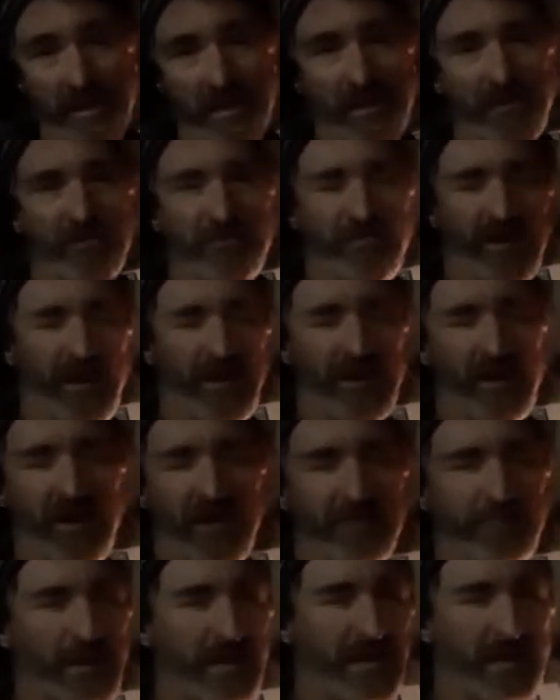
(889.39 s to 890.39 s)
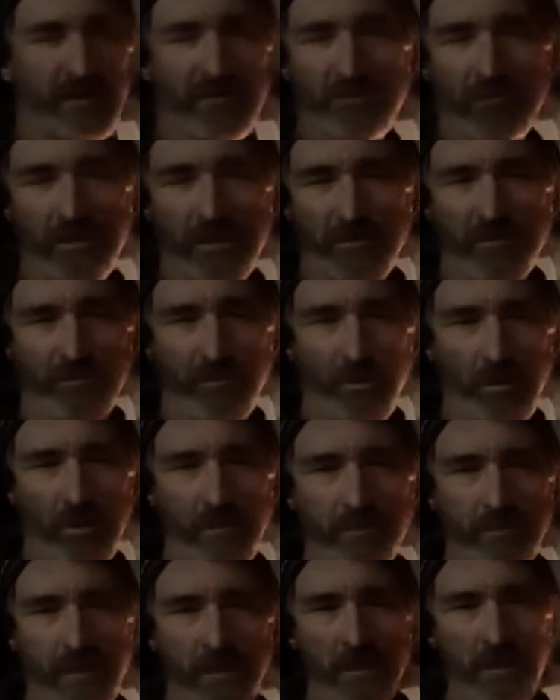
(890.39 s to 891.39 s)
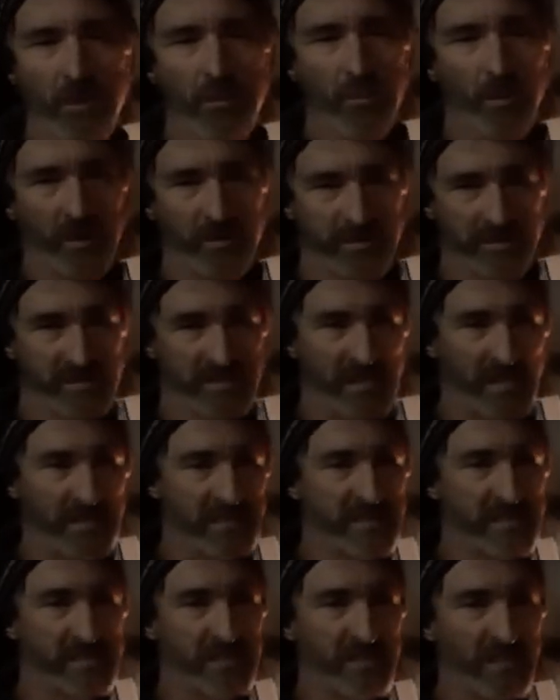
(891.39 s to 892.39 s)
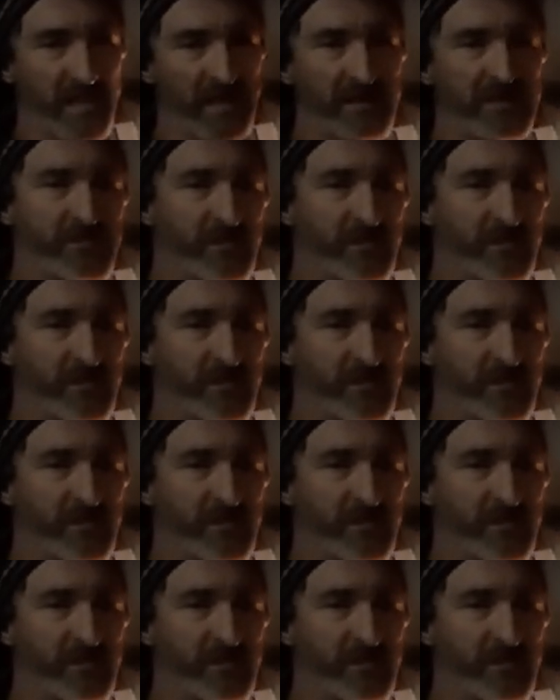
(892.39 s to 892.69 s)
and then fire it off by like 3 or 4 while the sun's still out.